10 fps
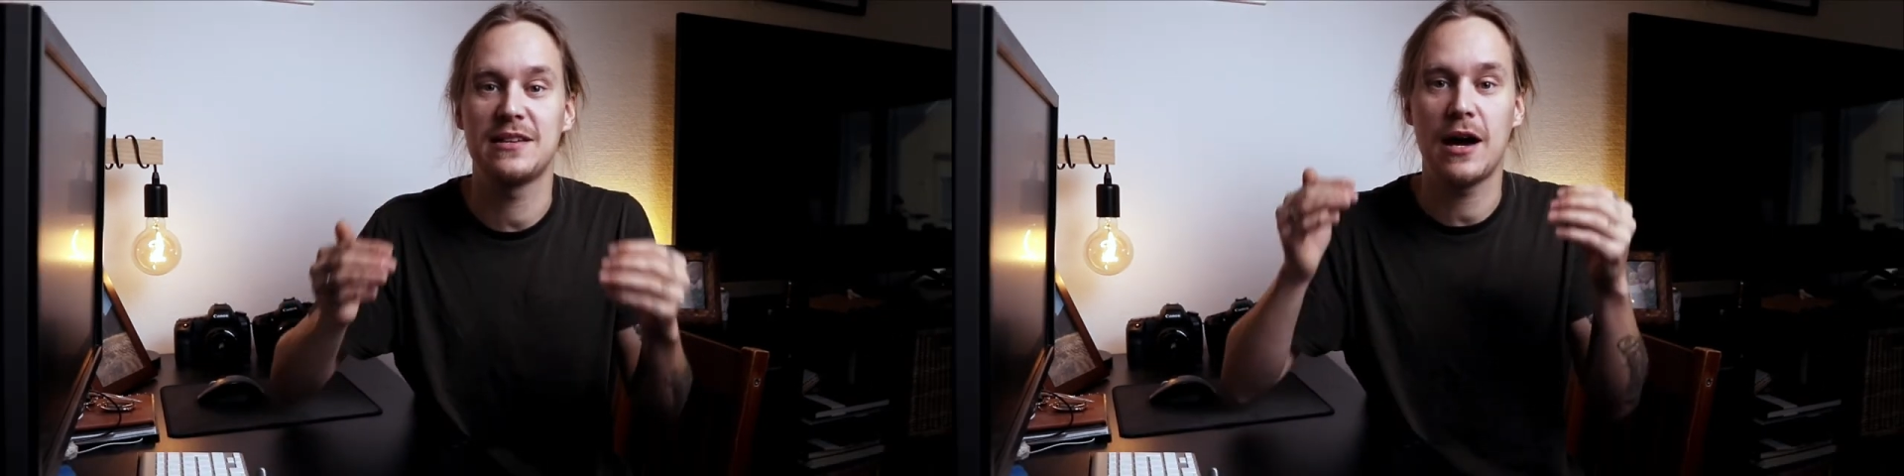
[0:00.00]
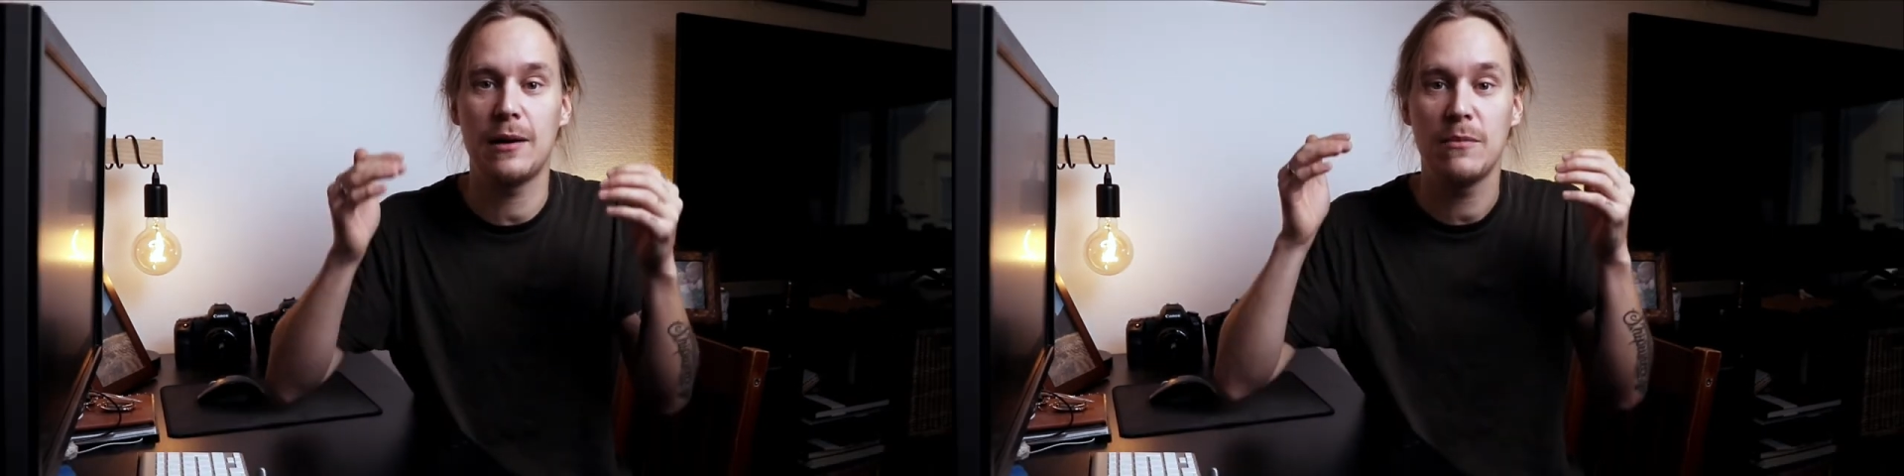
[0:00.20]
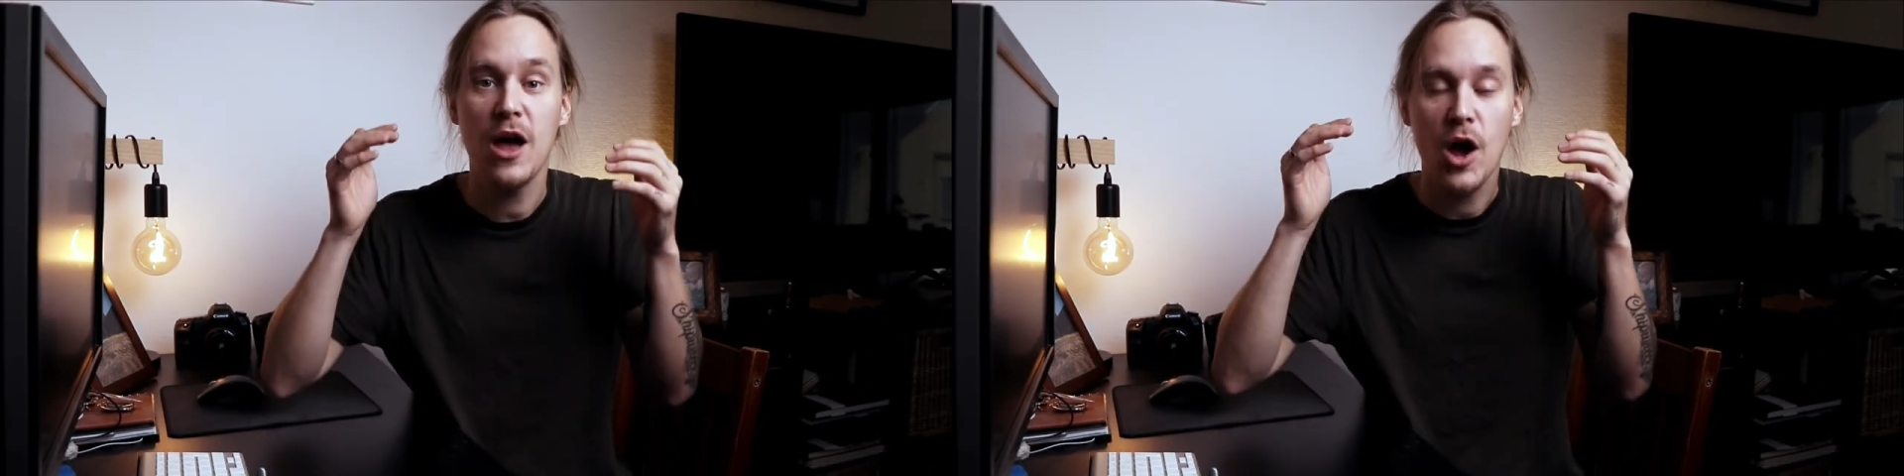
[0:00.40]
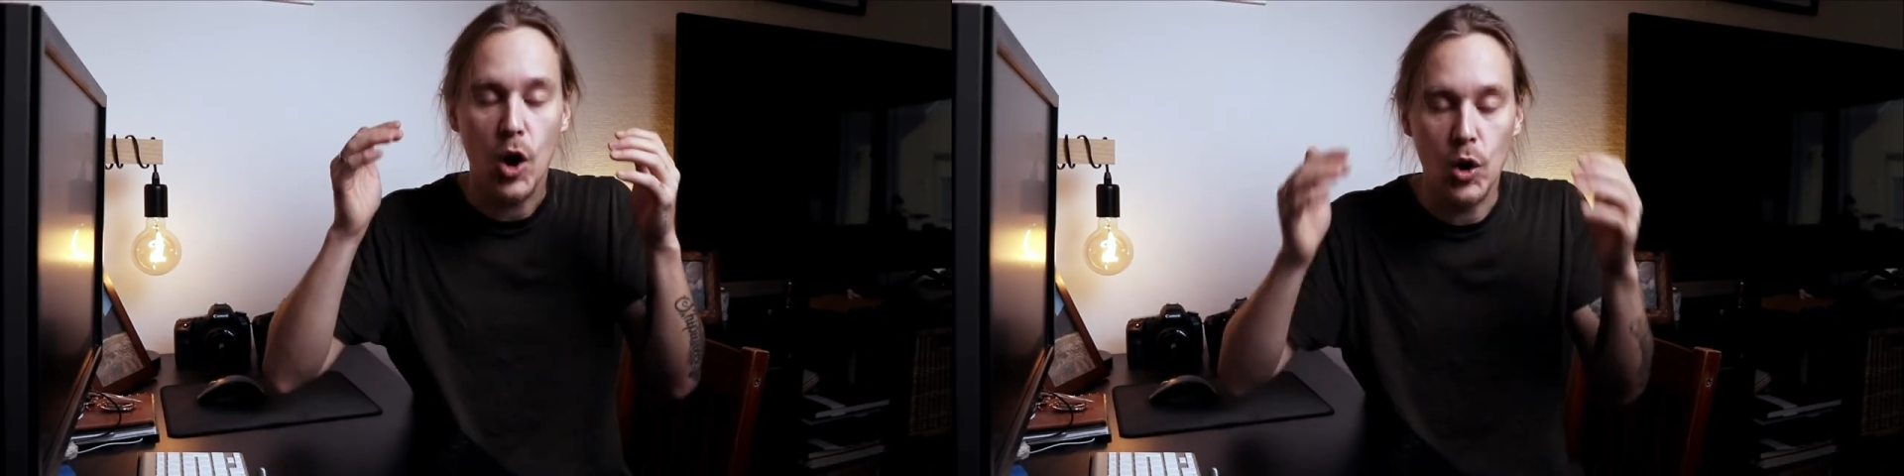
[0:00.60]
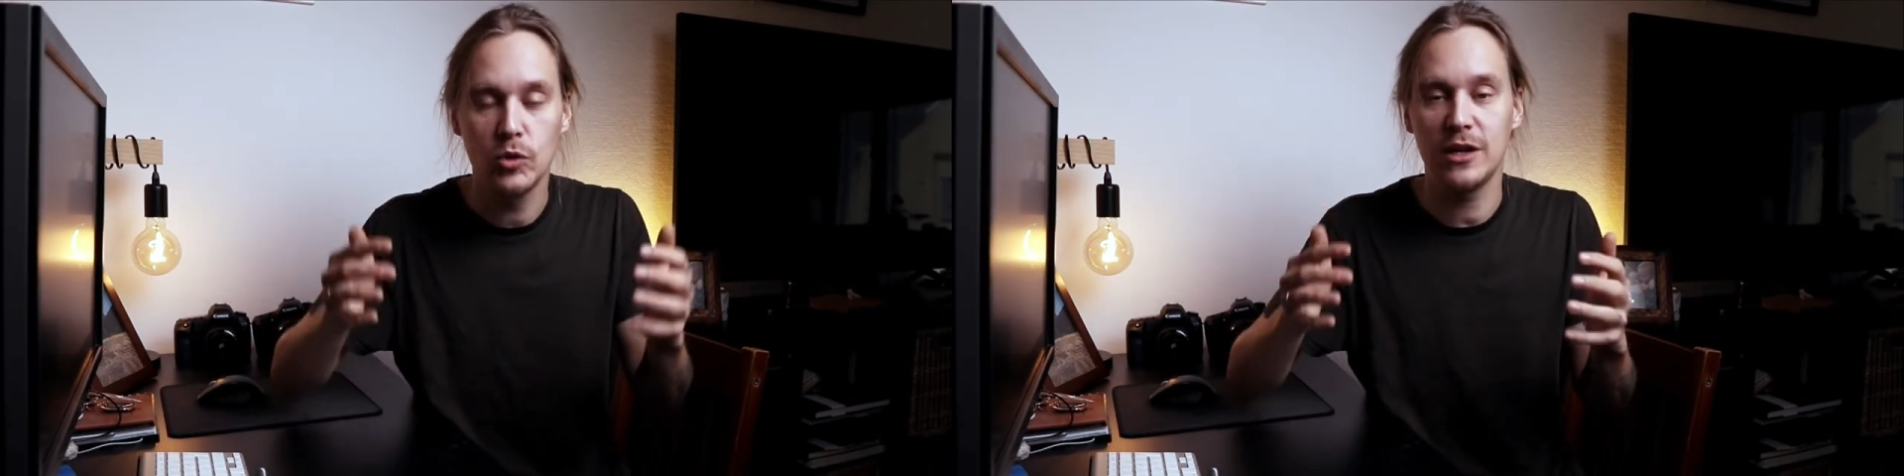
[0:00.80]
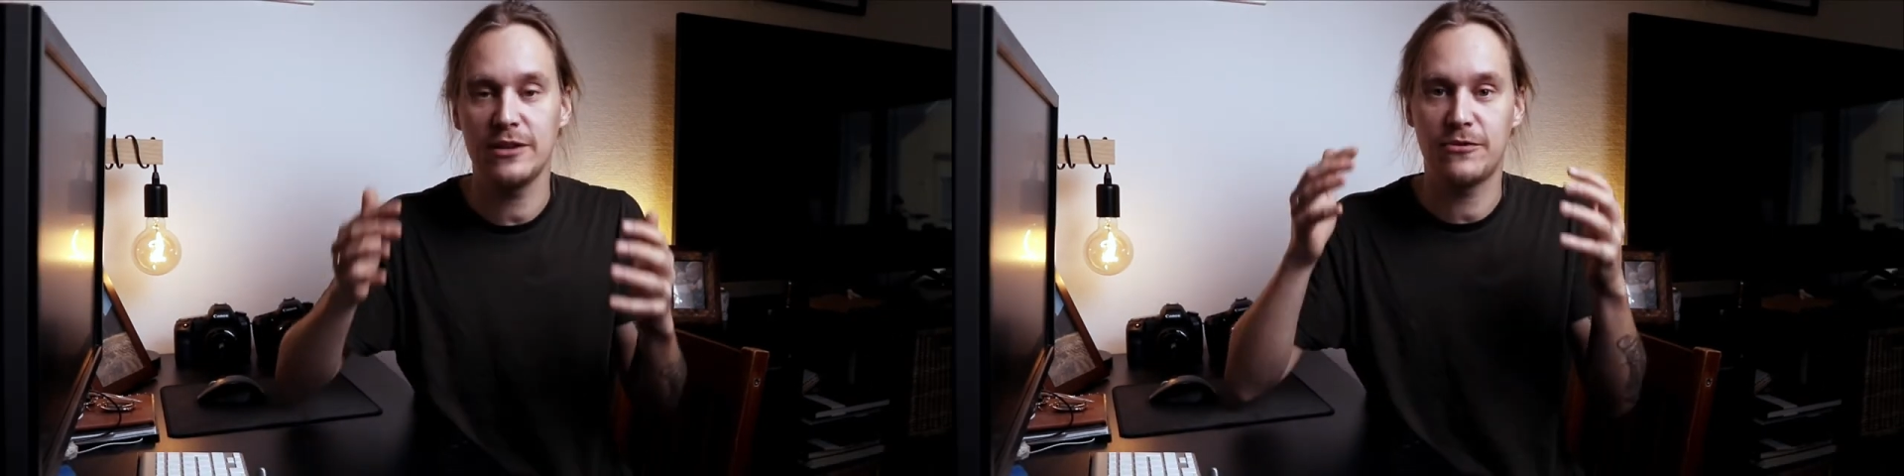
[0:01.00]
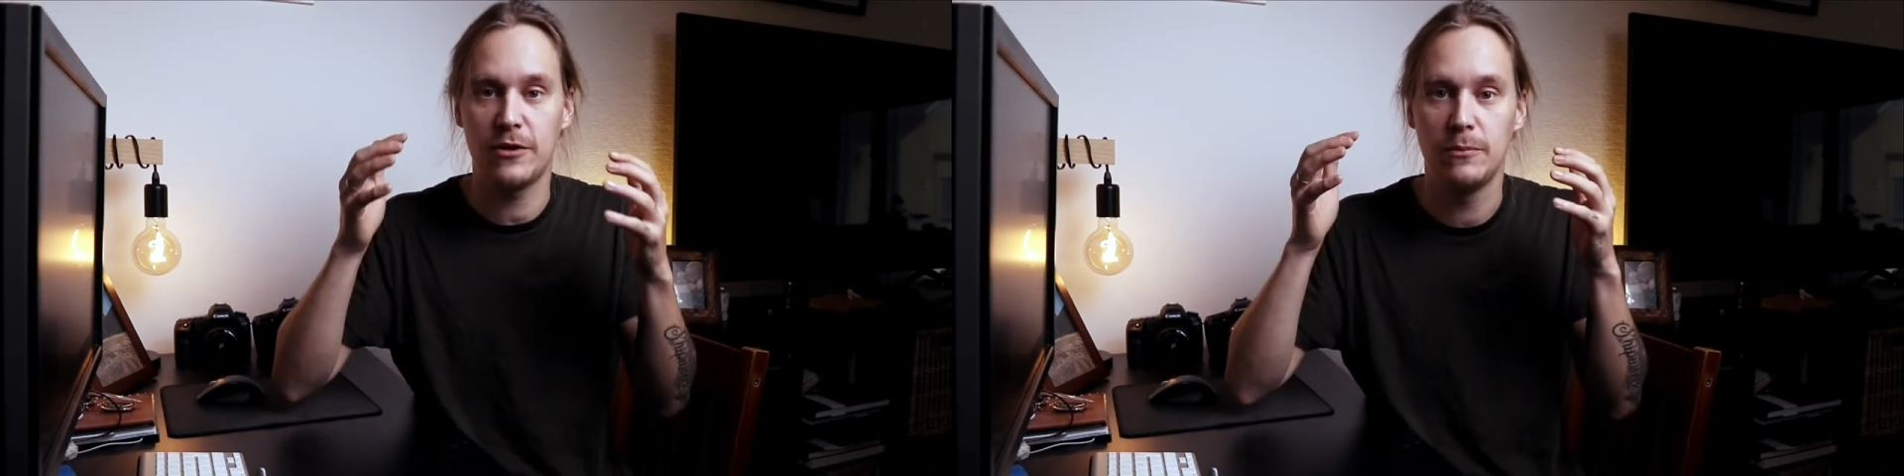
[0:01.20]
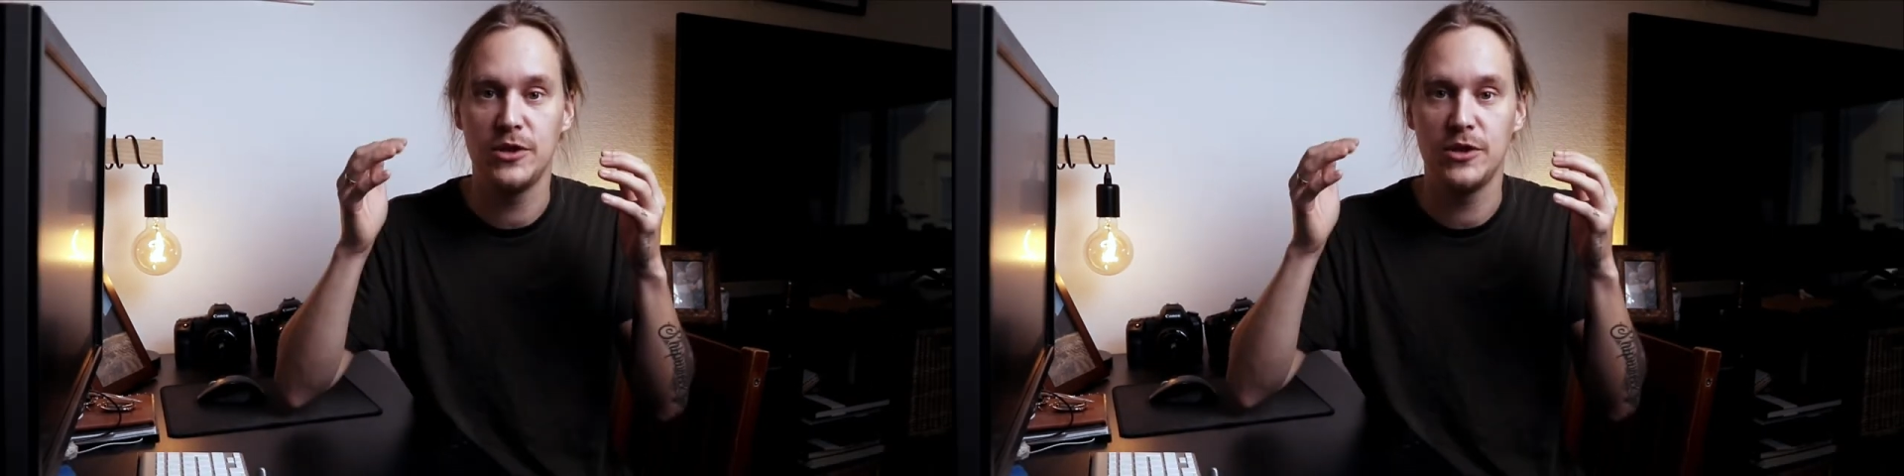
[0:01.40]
come only from